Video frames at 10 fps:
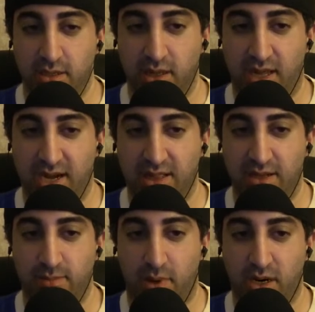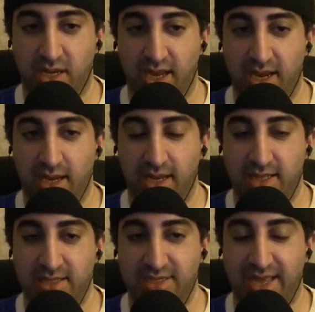Lachlan Markay
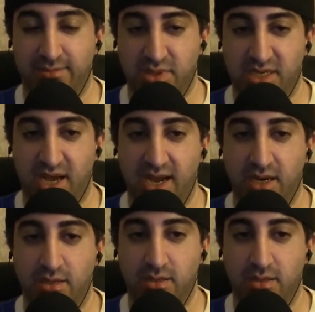and Sam Stein.